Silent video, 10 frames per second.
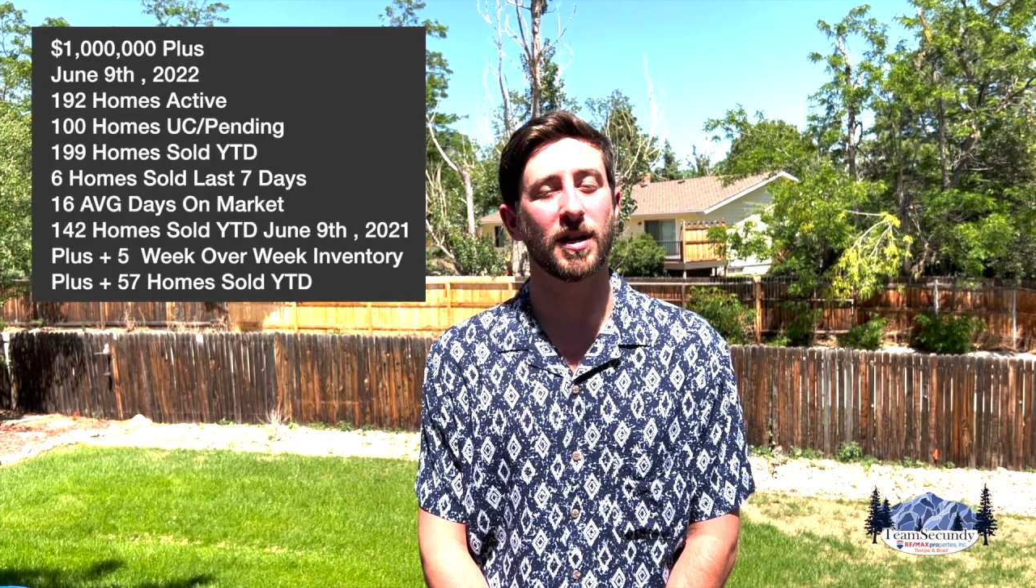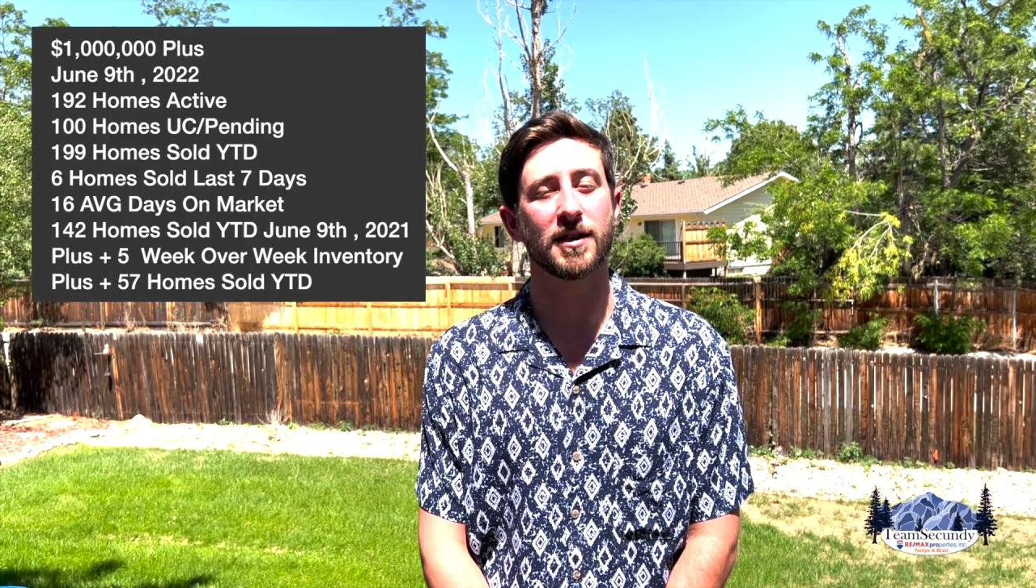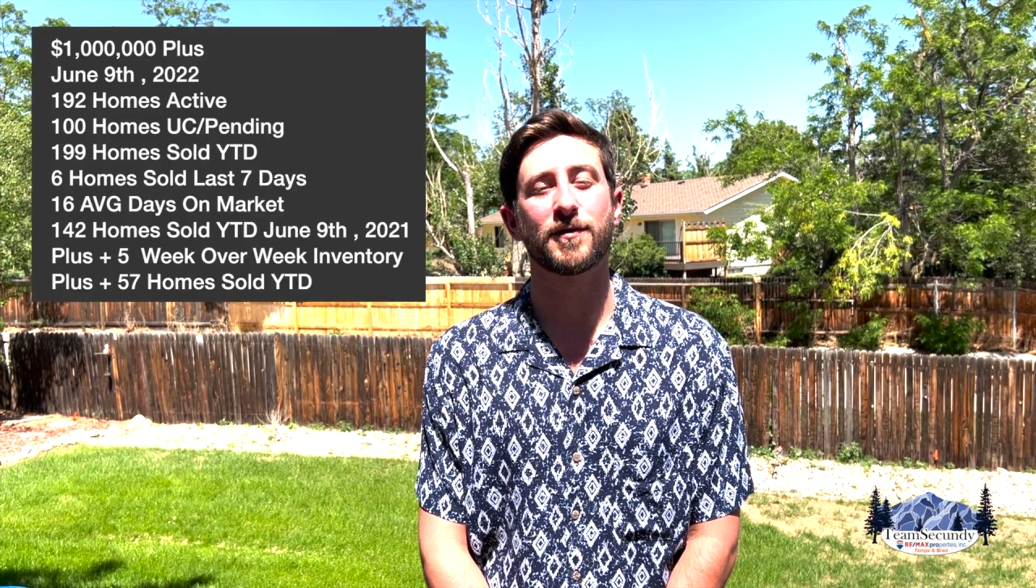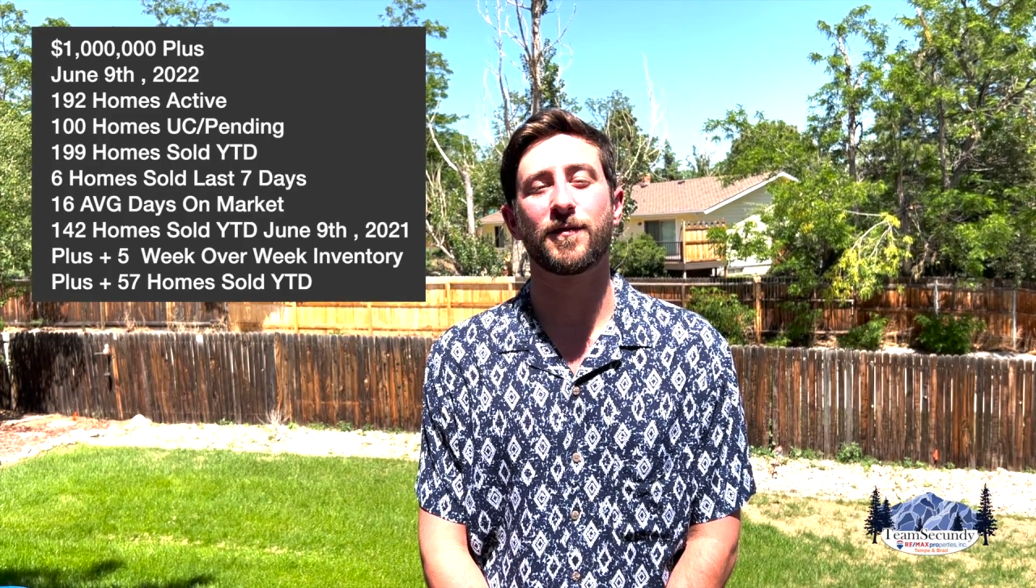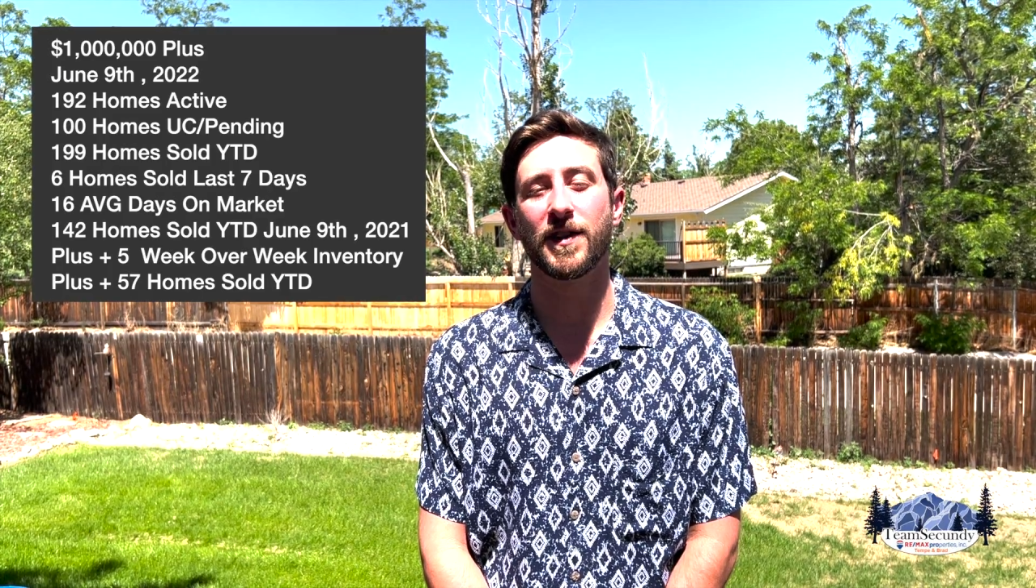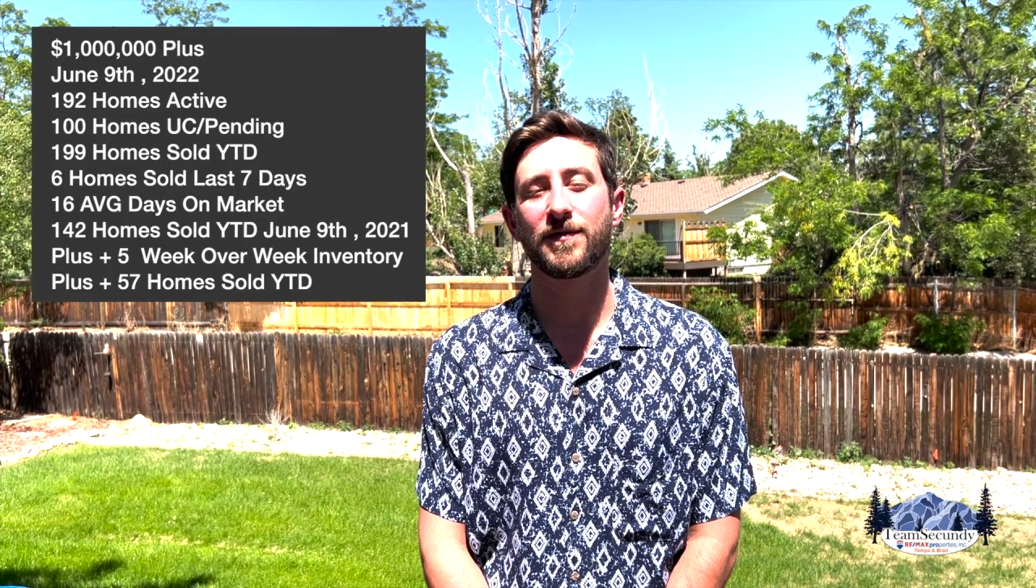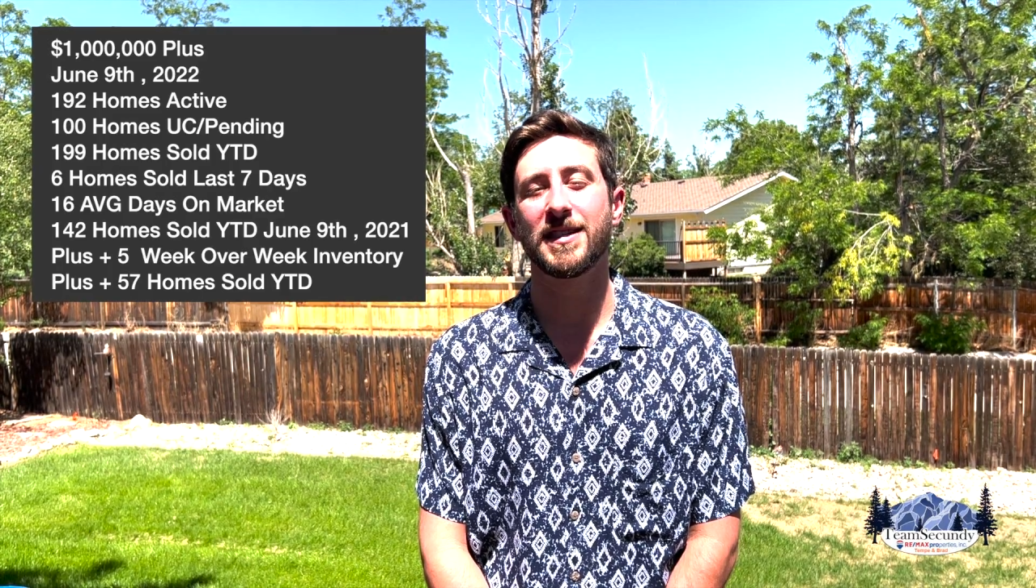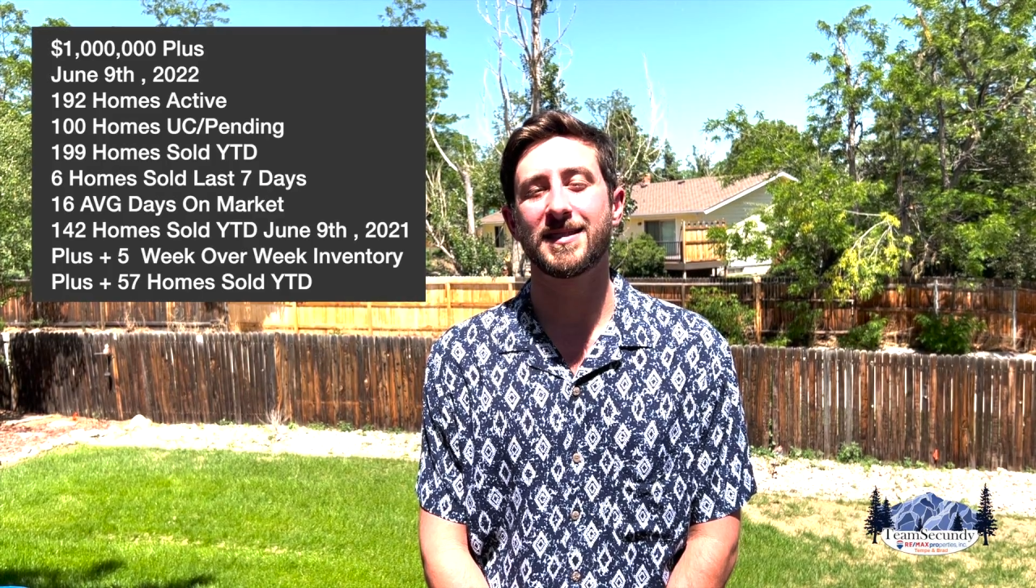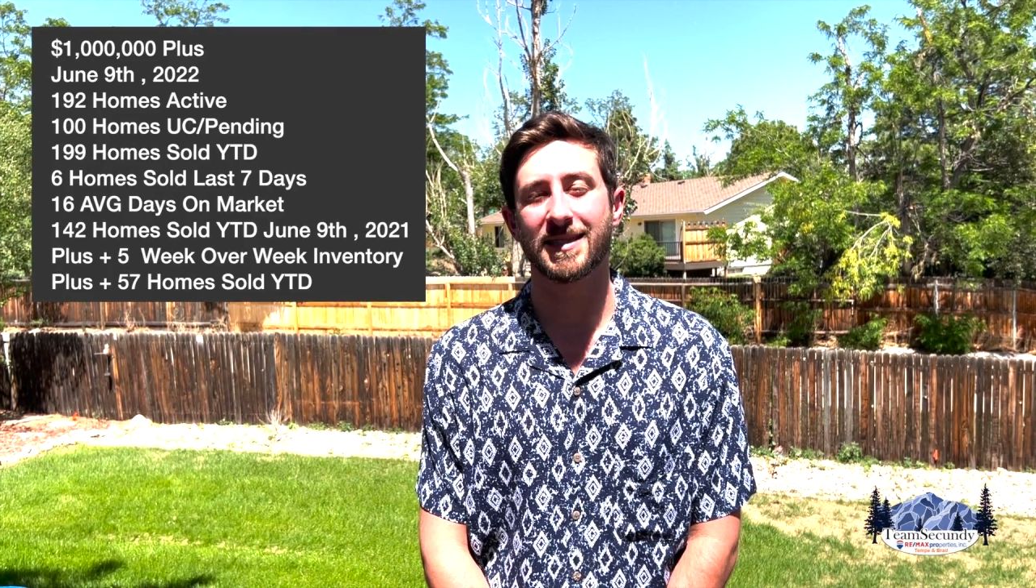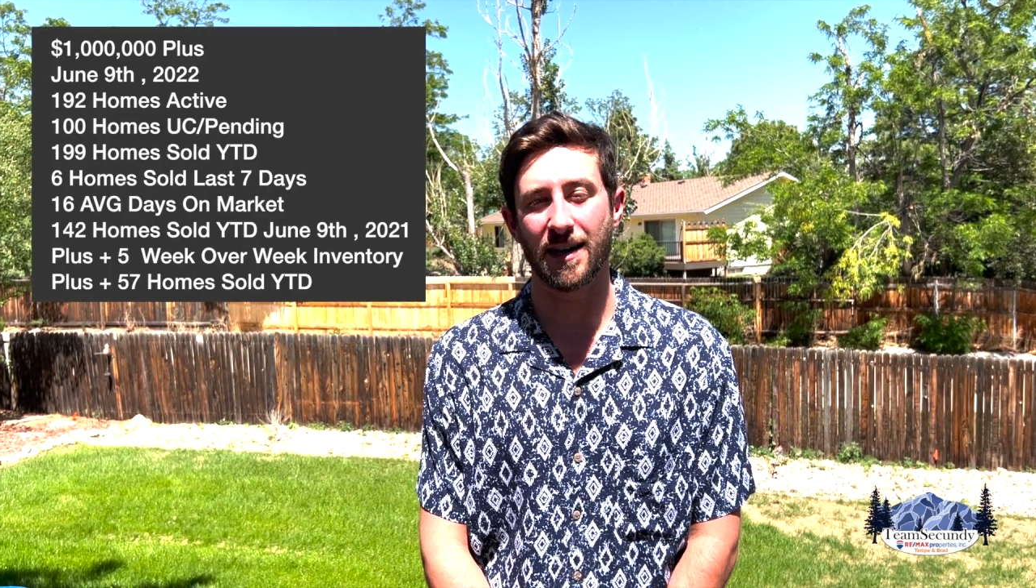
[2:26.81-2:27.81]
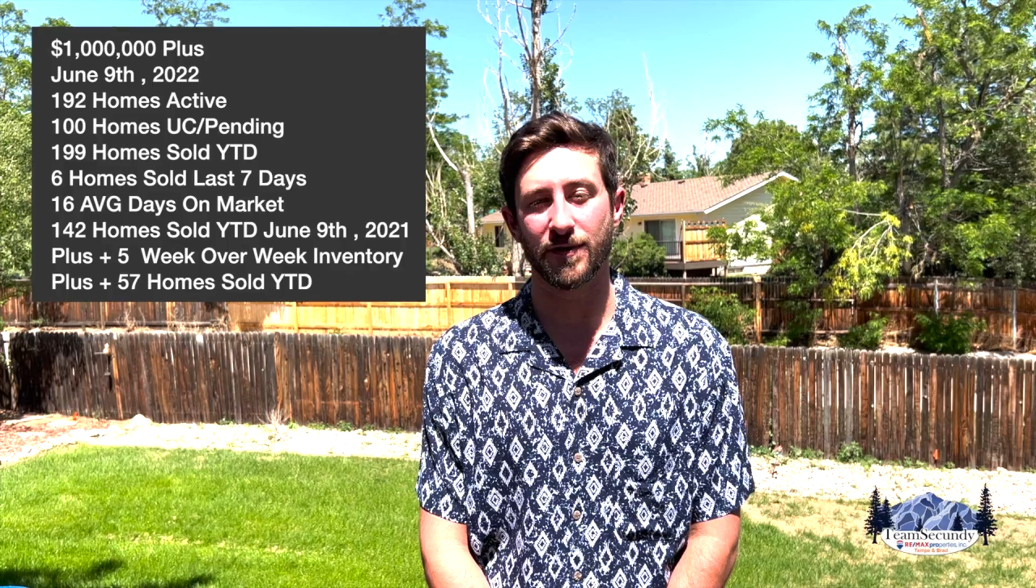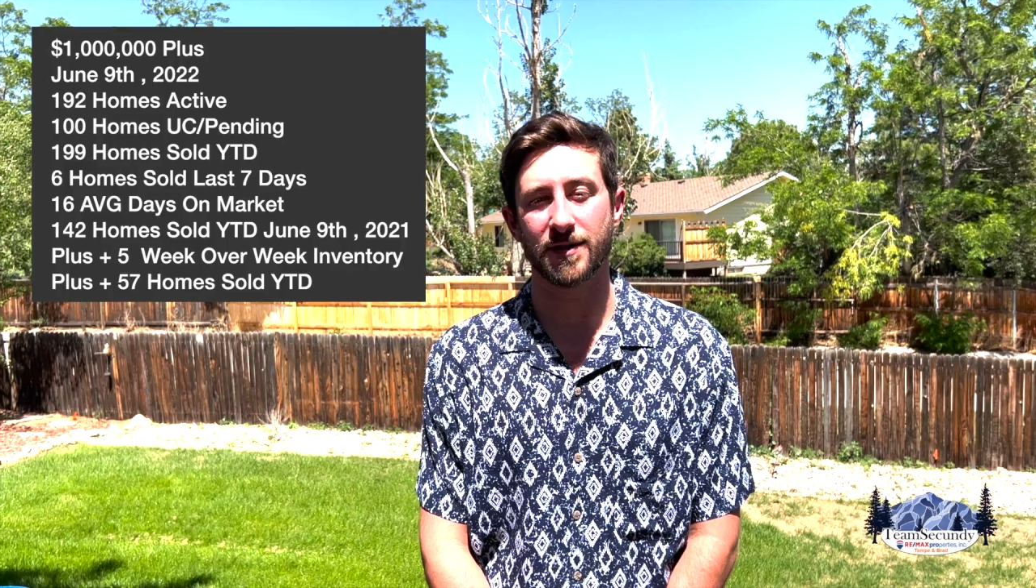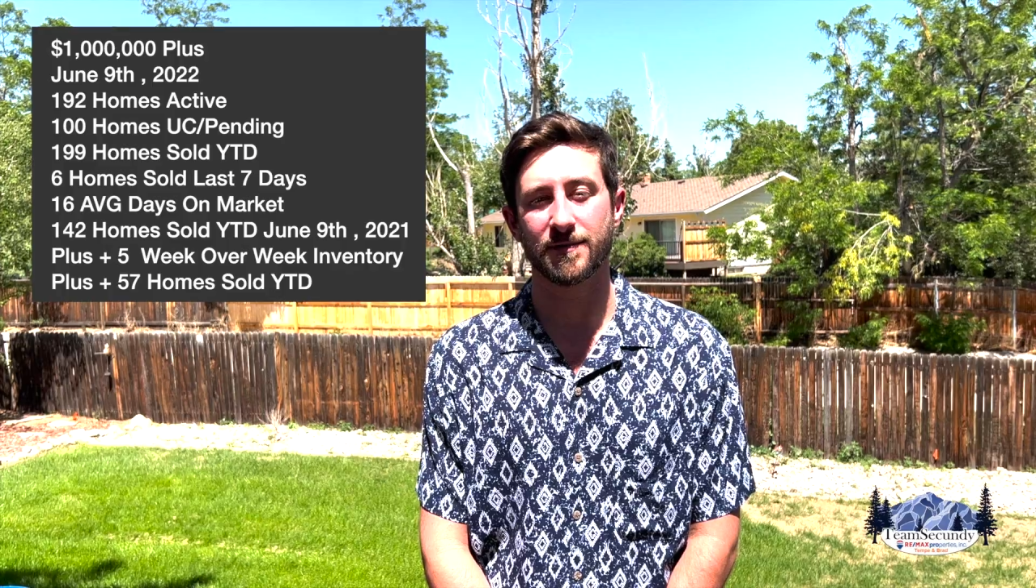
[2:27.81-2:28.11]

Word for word: plus fifty-seven.